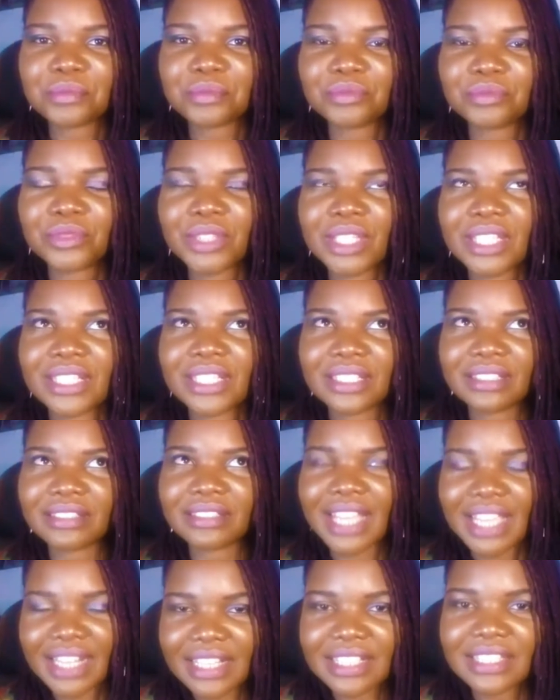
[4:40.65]
They
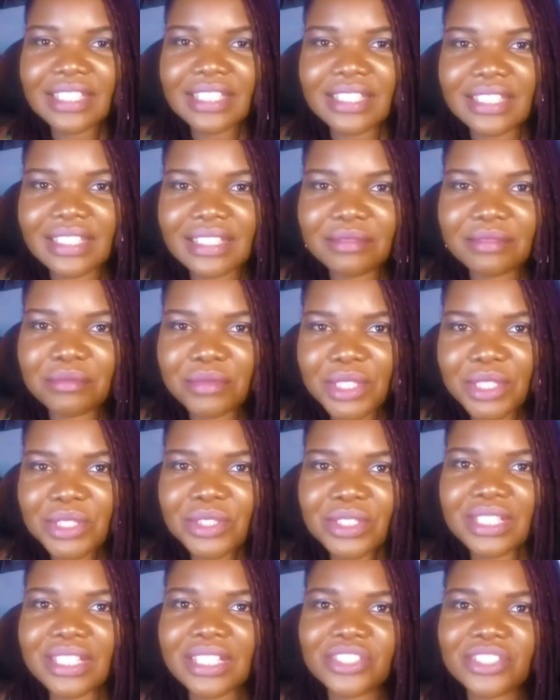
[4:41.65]
directed me to
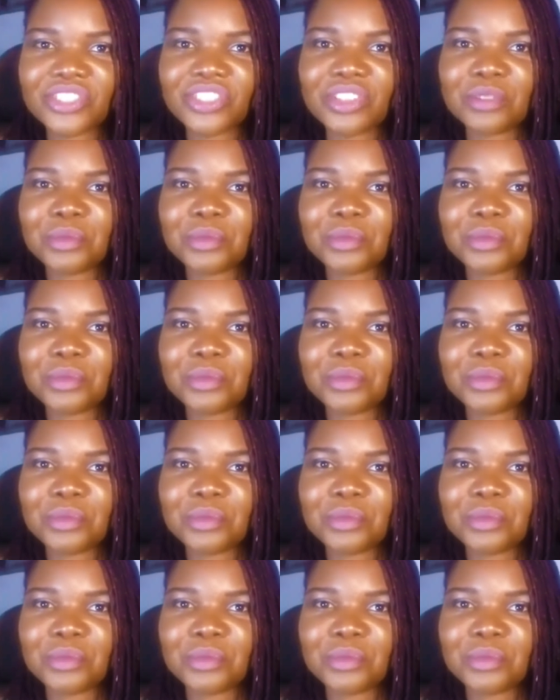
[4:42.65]
the regional